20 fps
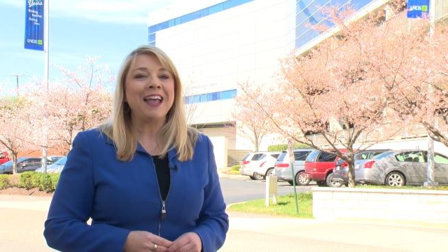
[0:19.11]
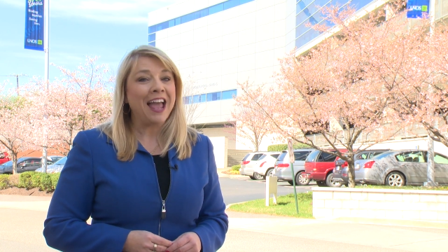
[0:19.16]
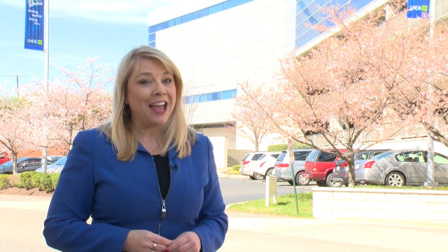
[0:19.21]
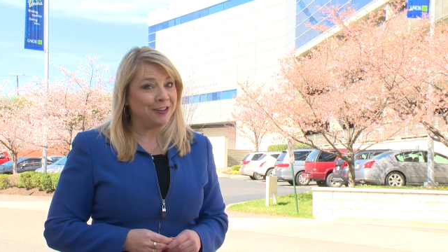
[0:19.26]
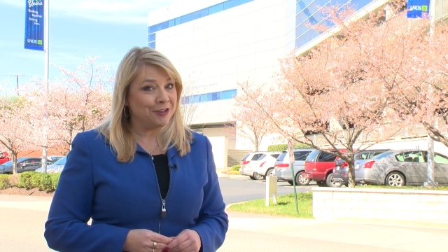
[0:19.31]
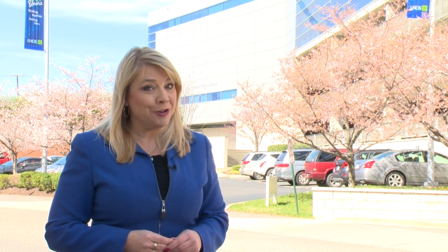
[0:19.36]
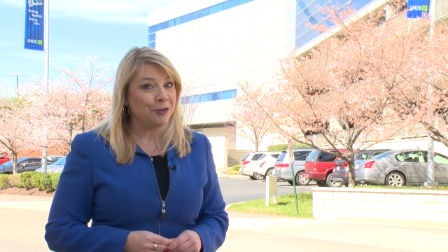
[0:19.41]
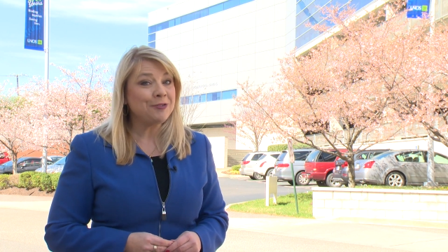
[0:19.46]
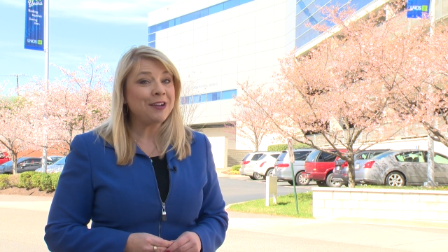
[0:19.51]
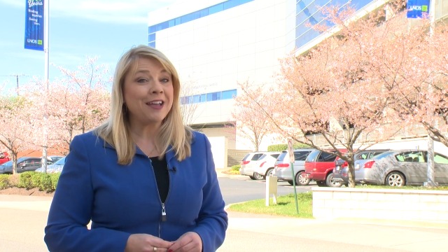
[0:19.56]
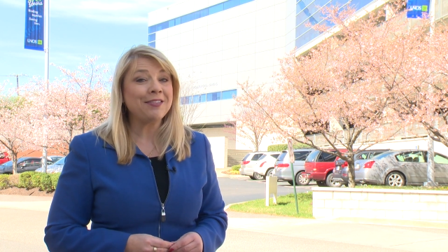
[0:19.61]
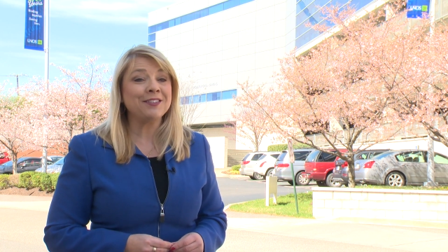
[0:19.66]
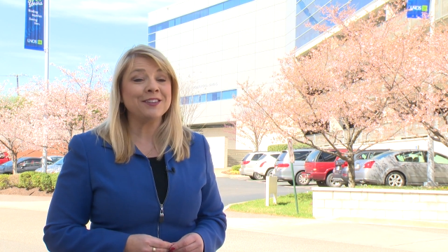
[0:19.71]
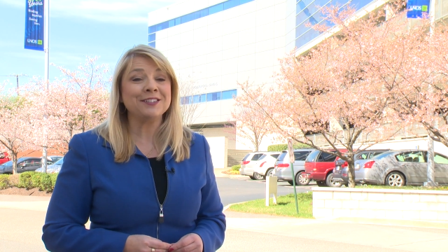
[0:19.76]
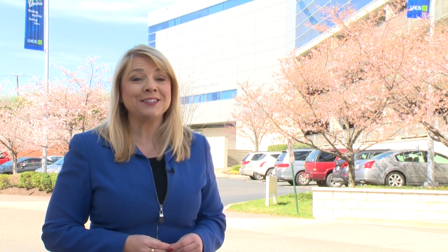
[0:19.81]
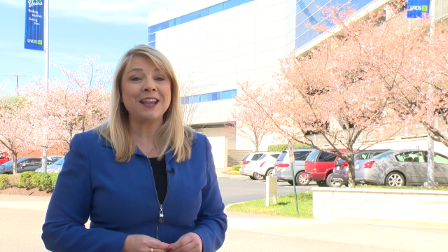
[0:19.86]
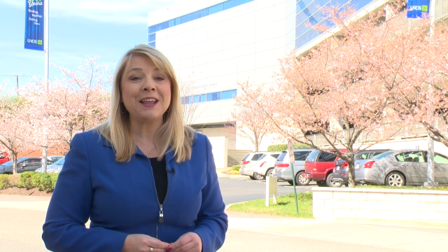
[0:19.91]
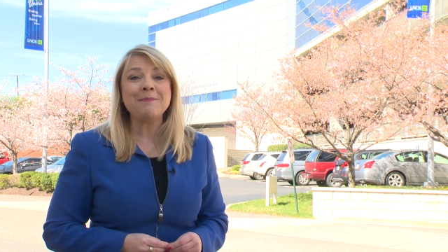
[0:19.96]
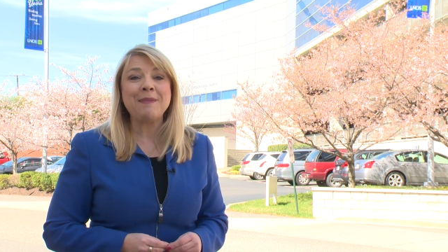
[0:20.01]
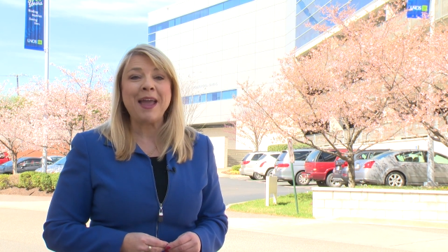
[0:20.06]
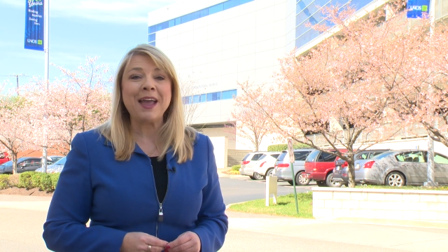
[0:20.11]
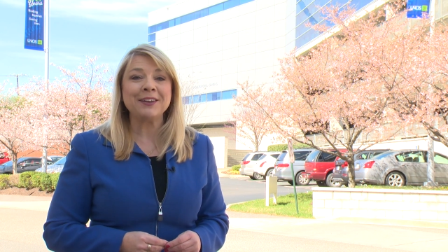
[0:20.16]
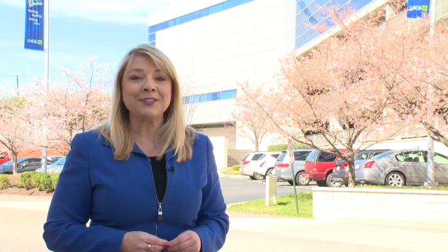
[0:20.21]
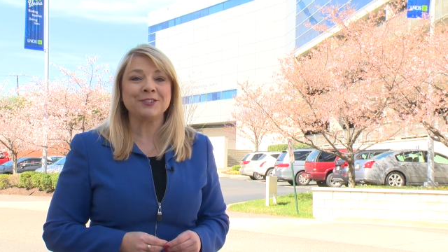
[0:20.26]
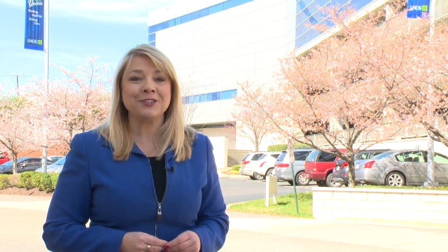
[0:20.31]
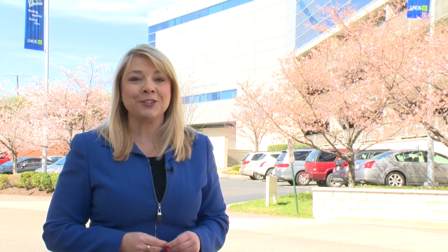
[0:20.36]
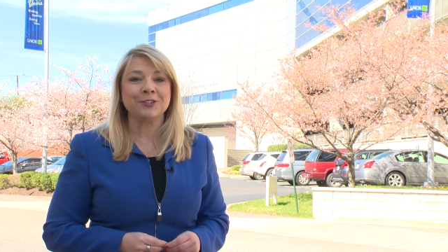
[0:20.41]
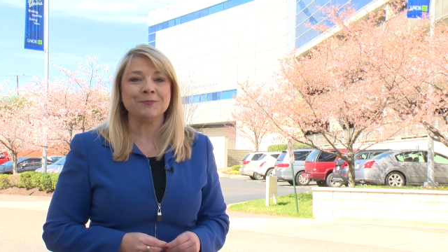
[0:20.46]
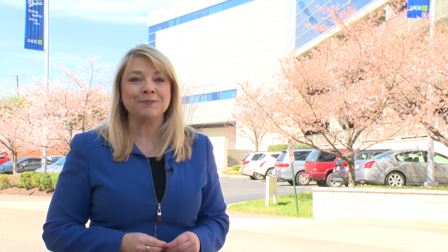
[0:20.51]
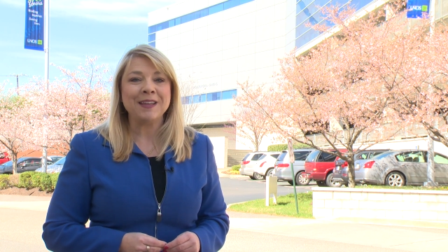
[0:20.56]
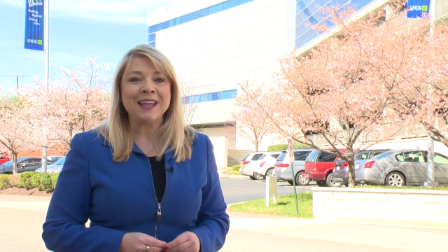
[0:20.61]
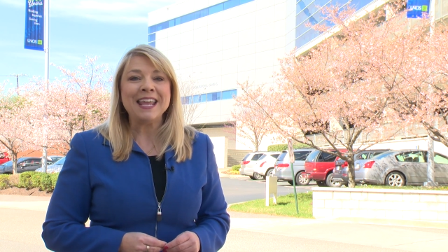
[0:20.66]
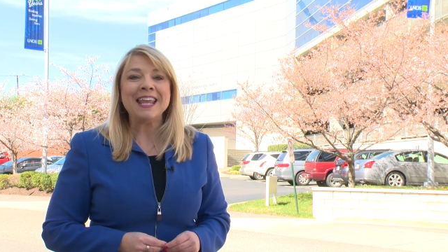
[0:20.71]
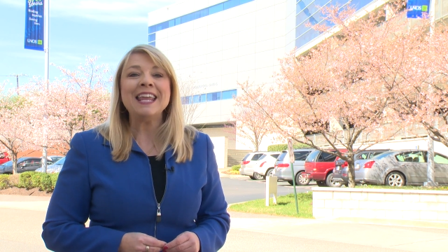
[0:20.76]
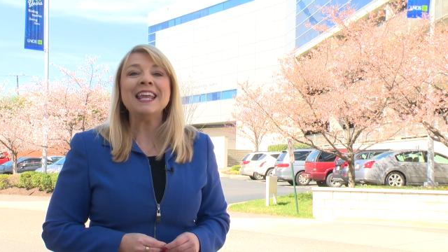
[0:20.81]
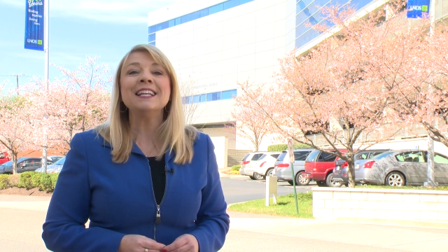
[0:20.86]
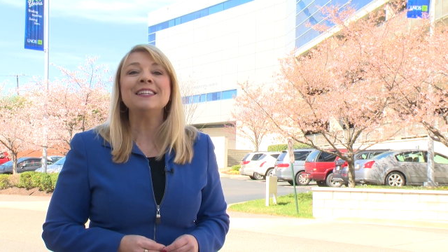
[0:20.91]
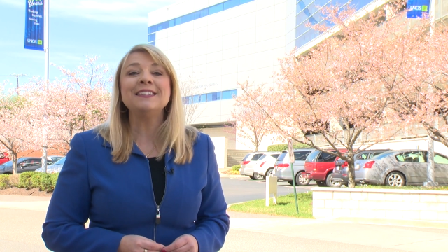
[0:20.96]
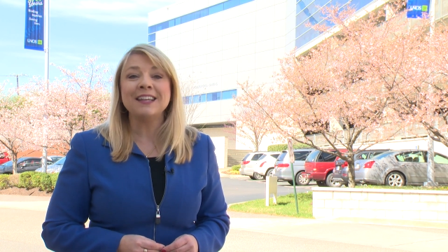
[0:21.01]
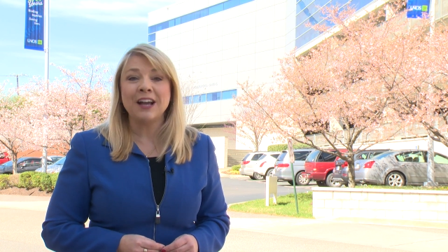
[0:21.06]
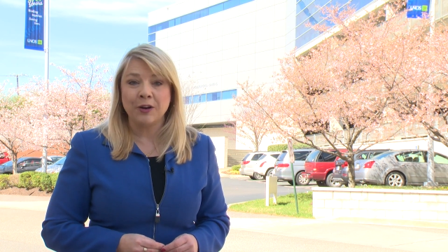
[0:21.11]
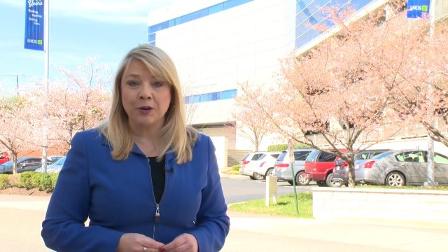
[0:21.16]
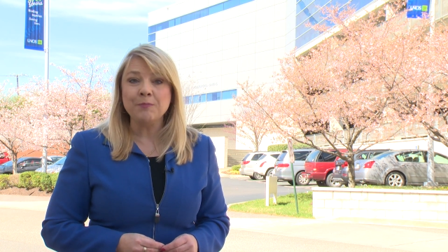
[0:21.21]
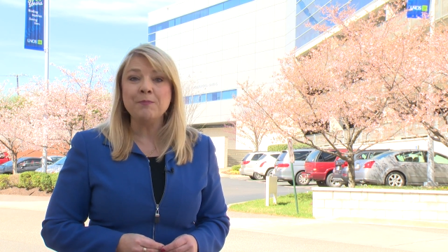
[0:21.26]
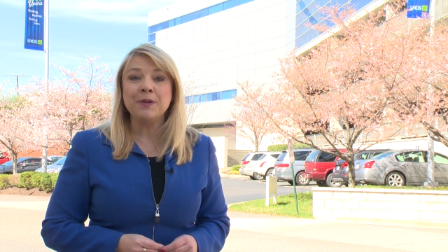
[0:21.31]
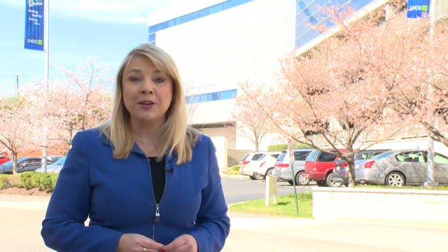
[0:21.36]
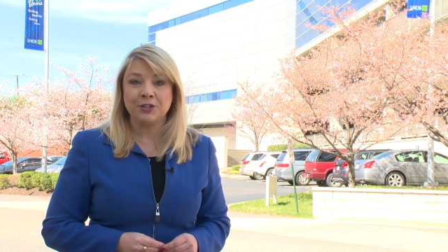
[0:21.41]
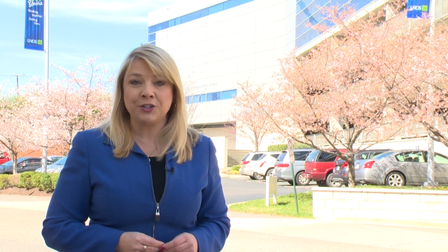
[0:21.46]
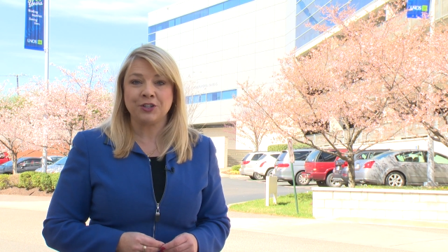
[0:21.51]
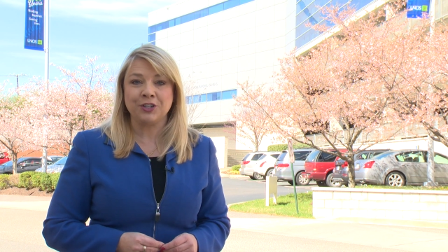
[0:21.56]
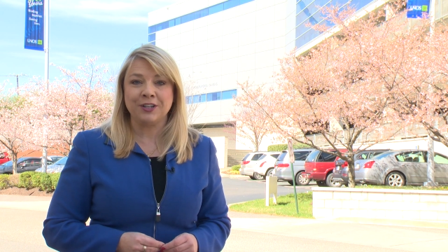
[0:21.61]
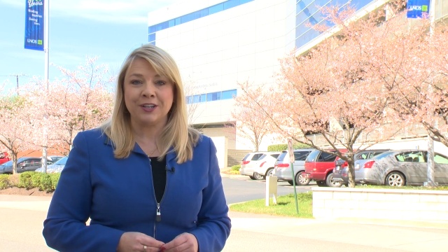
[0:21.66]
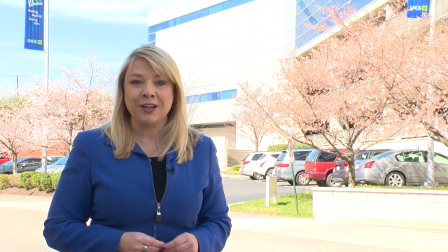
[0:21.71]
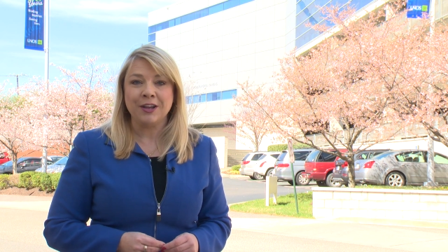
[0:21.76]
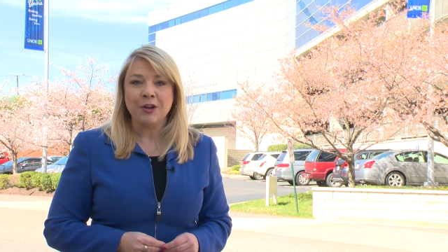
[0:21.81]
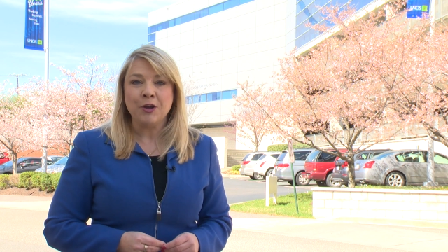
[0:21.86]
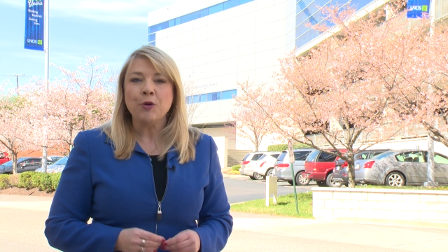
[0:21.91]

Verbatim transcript: and you'll get the same answer. It's our mission.